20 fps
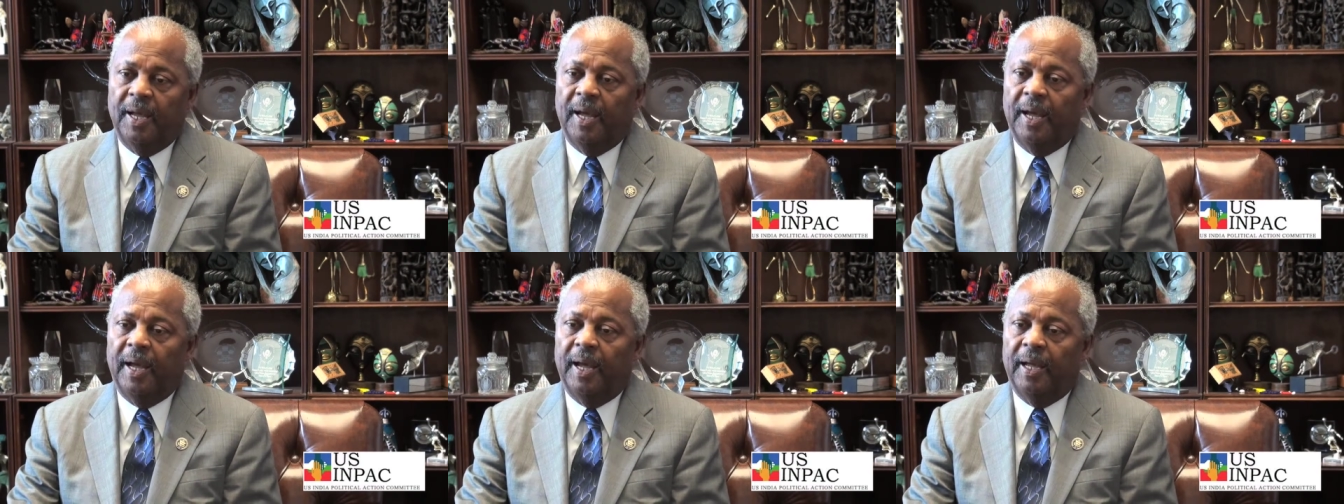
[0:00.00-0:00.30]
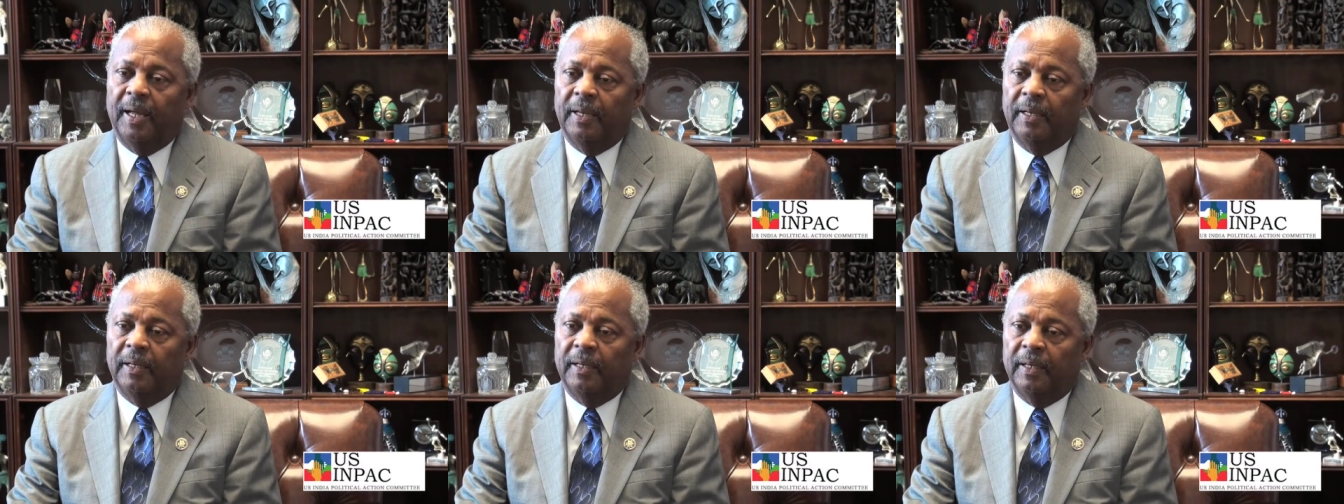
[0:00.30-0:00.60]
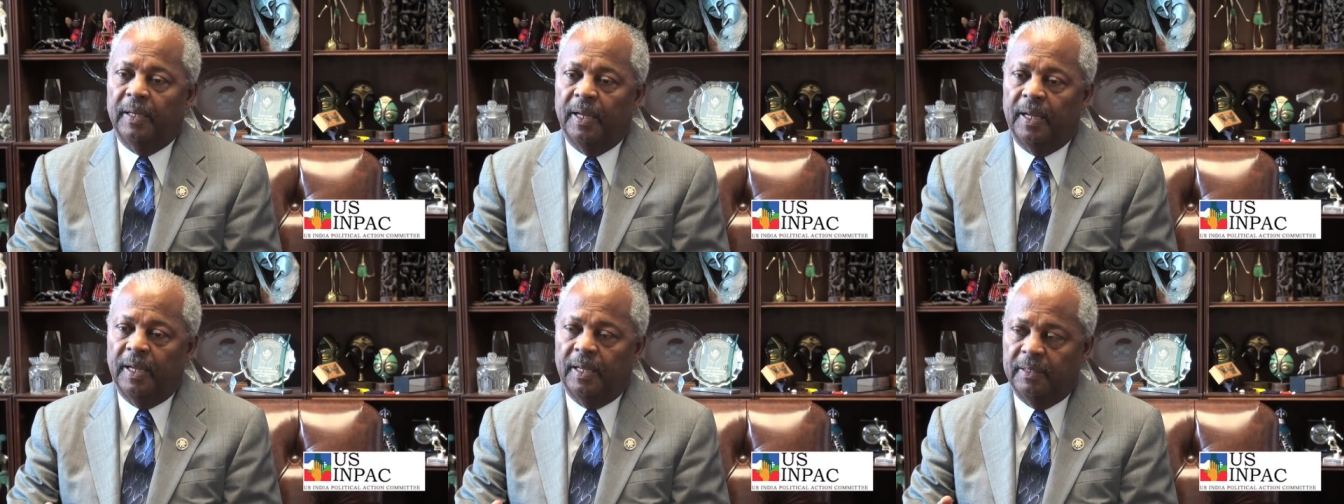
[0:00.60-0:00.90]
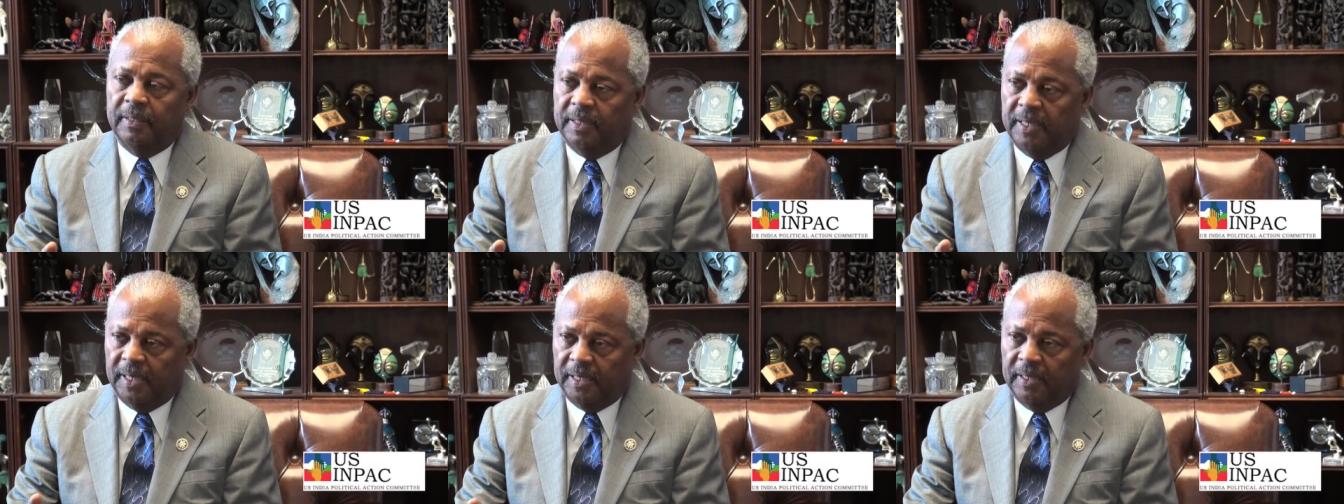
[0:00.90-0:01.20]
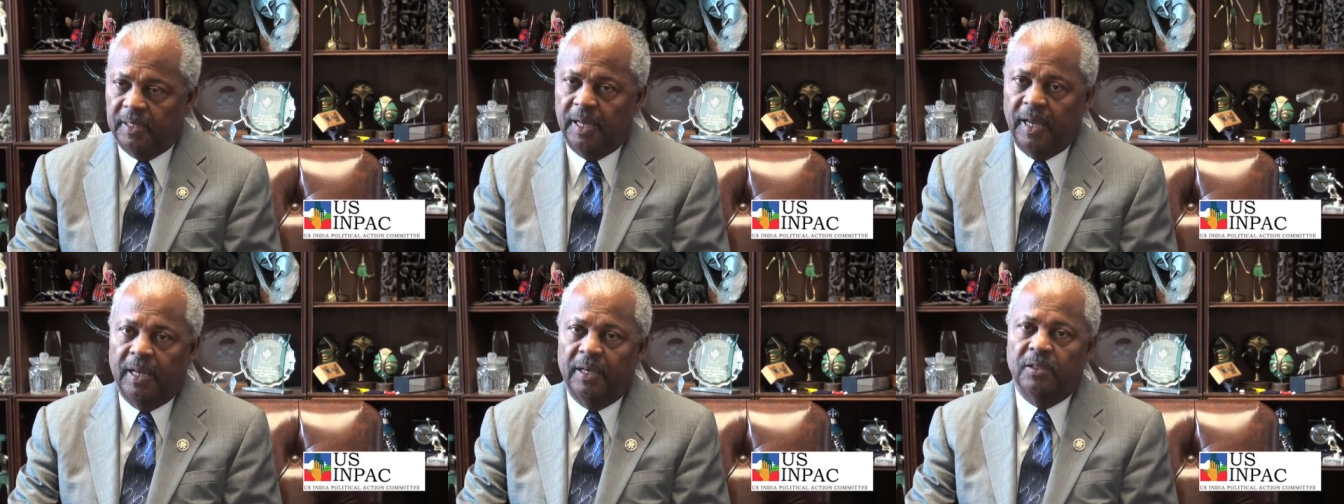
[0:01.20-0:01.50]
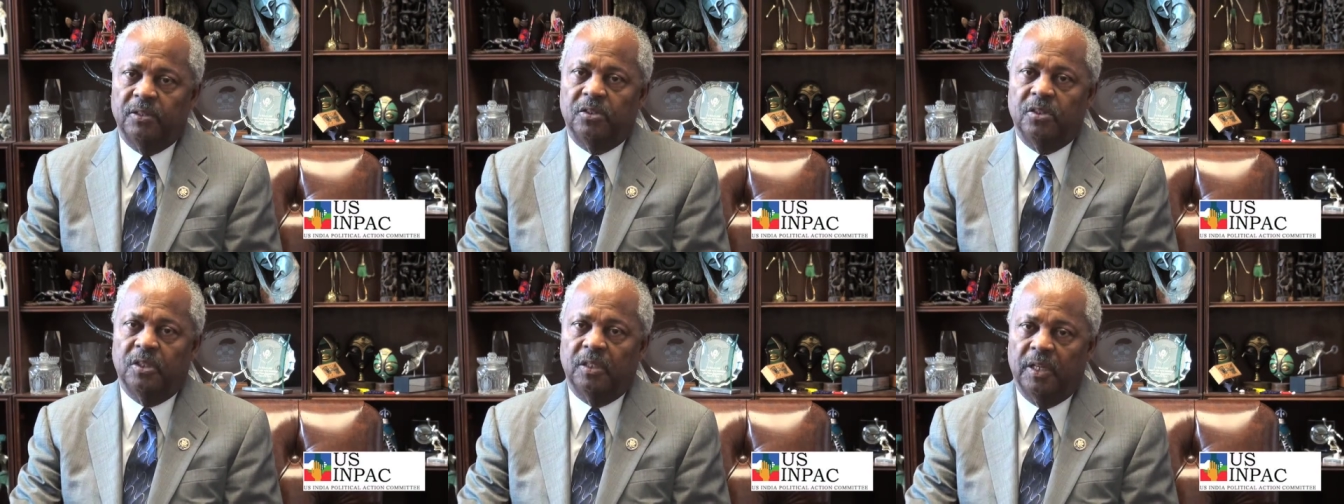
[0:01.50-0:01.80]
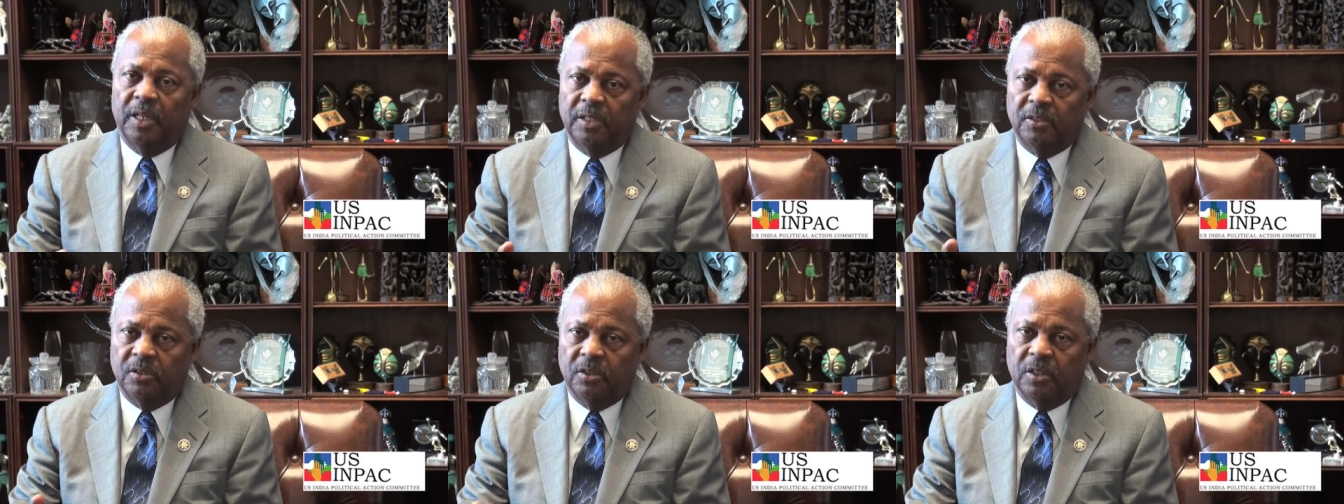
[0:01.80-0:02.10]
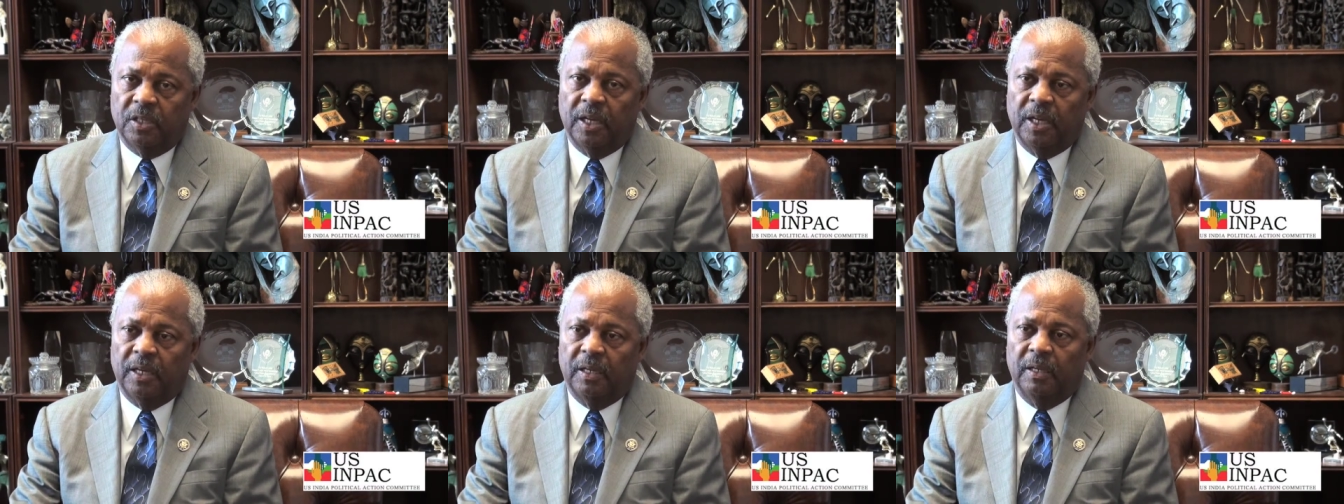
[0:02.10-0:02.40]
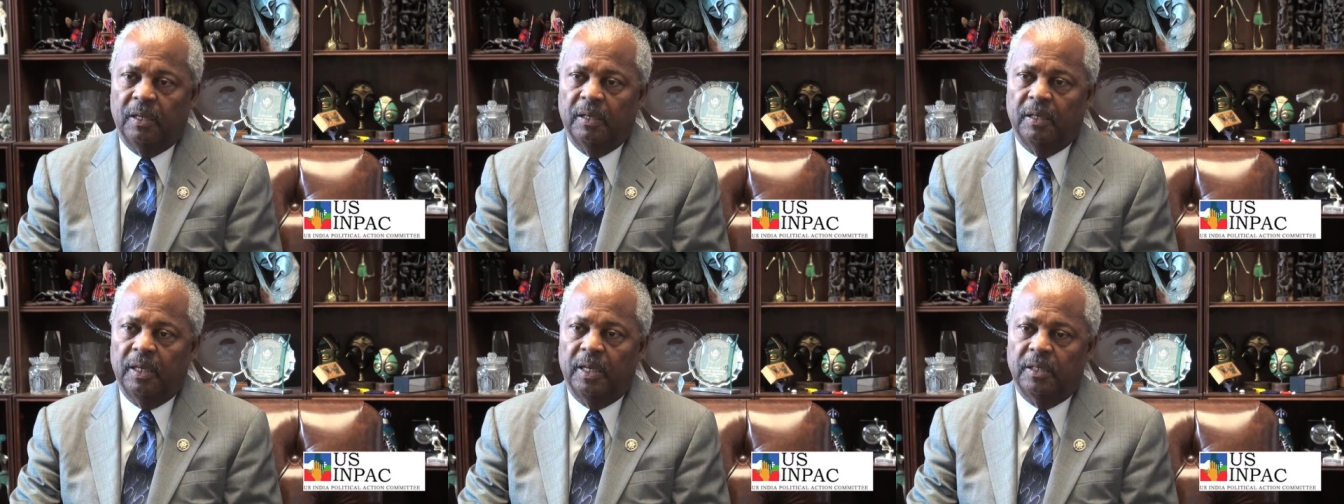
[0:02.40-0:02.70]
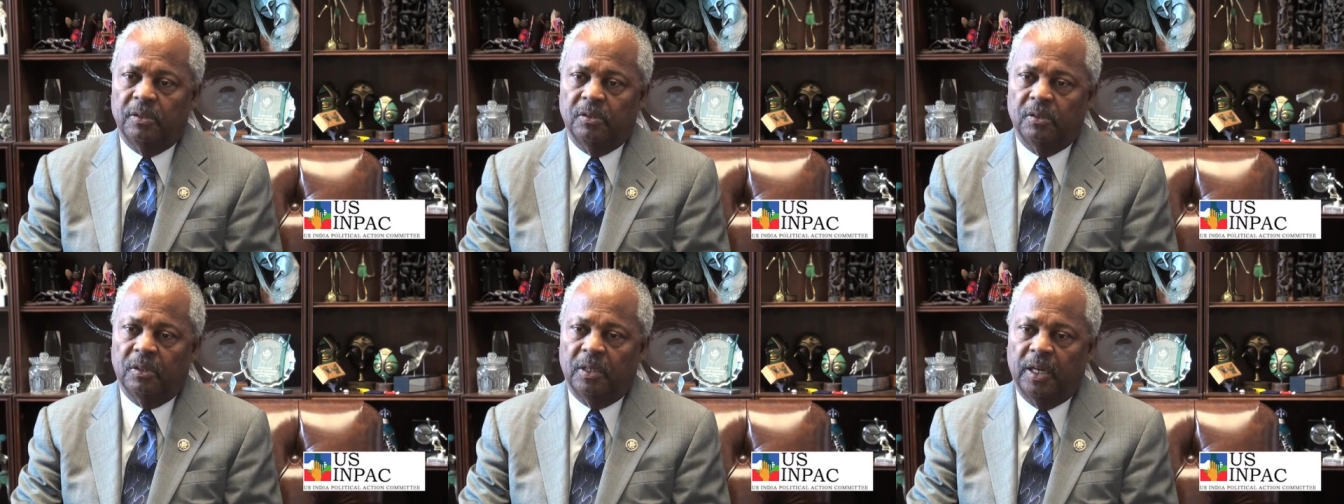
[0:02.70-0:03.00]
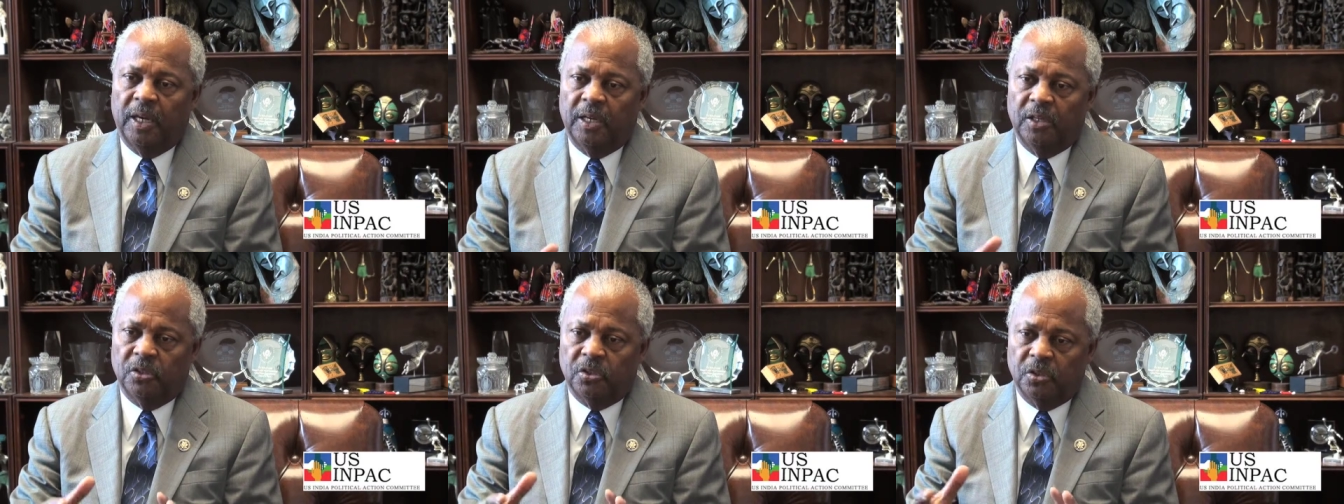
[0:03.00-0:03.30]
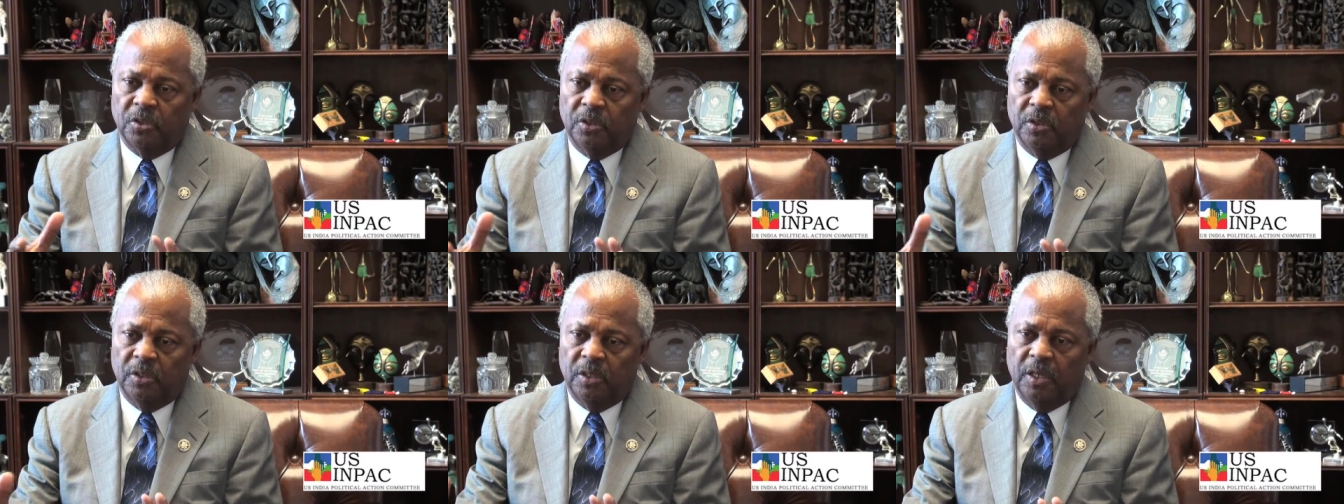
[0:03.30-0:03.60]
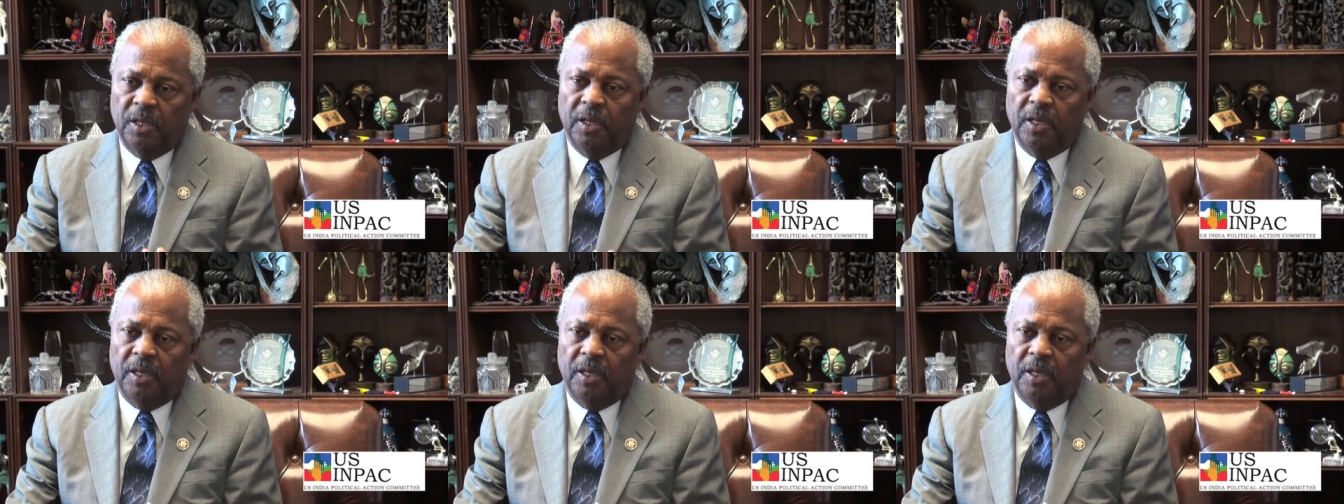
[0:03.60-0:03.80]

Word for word: on, on technology, educa education,